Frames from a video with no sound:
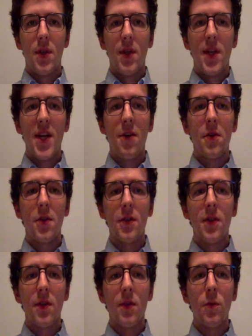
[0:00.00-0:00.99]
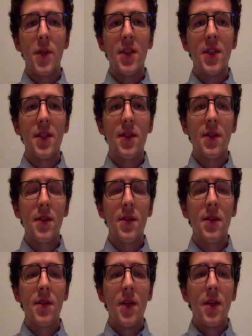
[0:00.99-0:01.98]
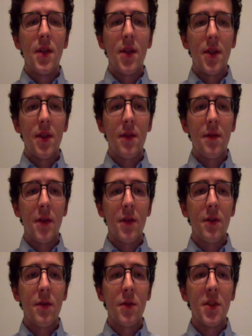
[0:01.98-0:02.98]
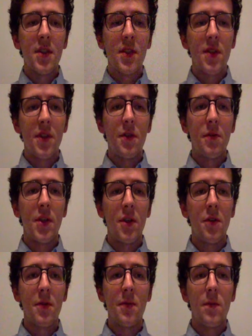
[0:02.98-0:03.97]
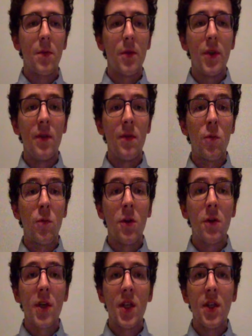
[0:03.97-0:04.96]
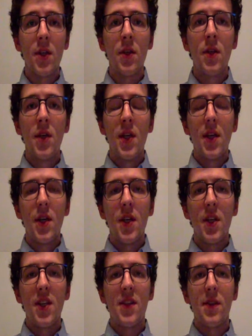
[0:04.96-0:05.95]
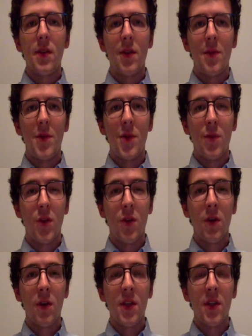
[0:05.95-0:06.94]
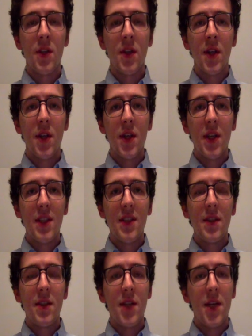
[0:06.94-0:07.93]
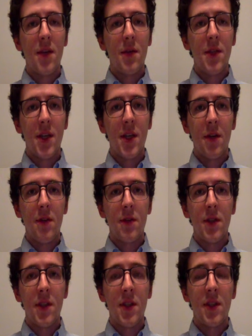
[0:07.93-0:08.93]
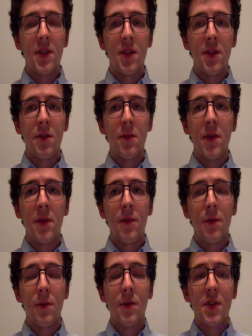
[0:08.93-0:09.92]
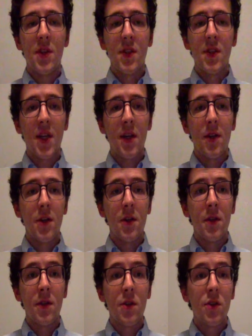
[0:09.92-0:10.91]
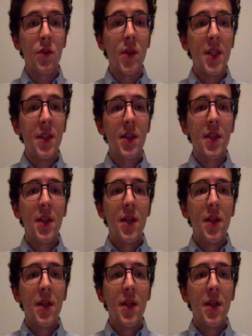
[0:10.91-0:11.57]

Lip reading: Now on to the weaknesses. The first weakness that you'll notice before you even walk in is the limited parking. It's in downtown, and so therefore it's just kind of on the street.